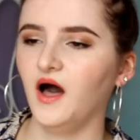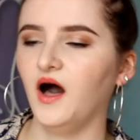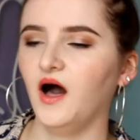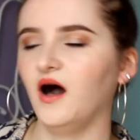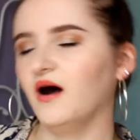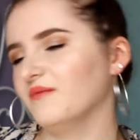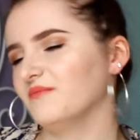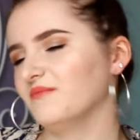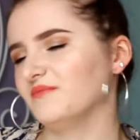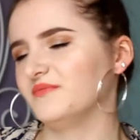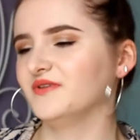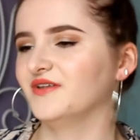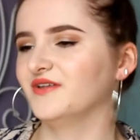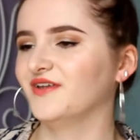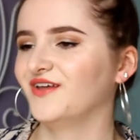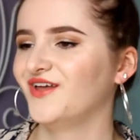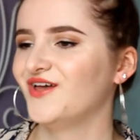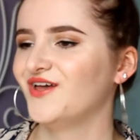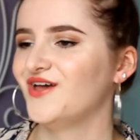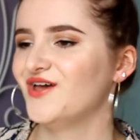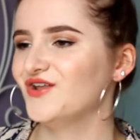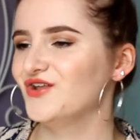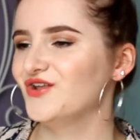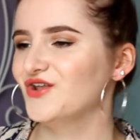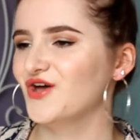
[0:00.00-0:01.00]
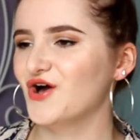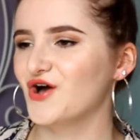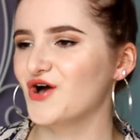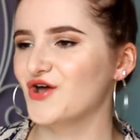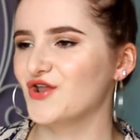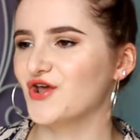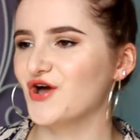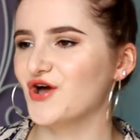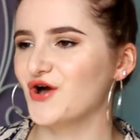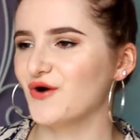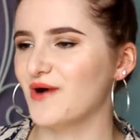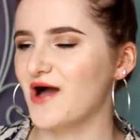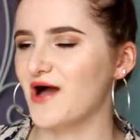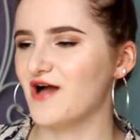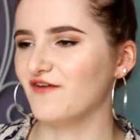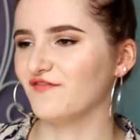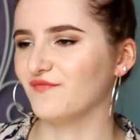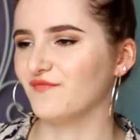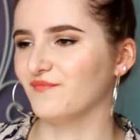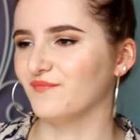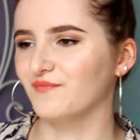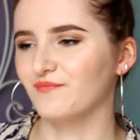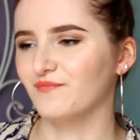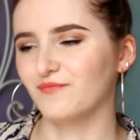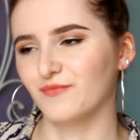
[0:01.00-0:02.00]
"Oh, no, we're
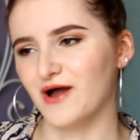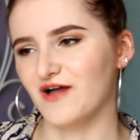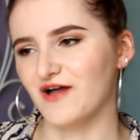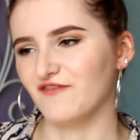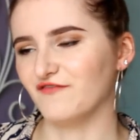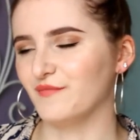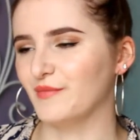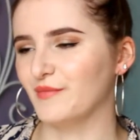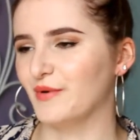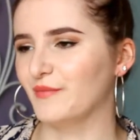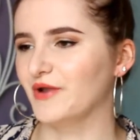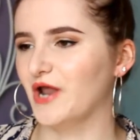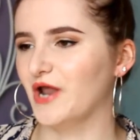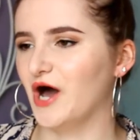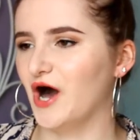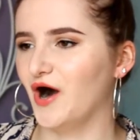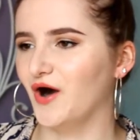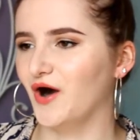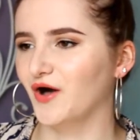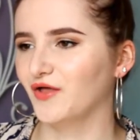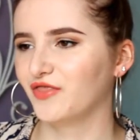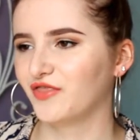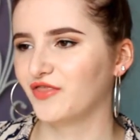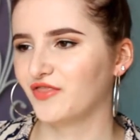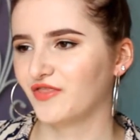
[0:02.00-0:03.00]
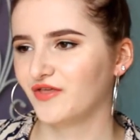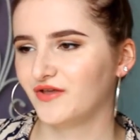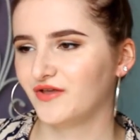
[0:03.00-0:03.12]
from up north."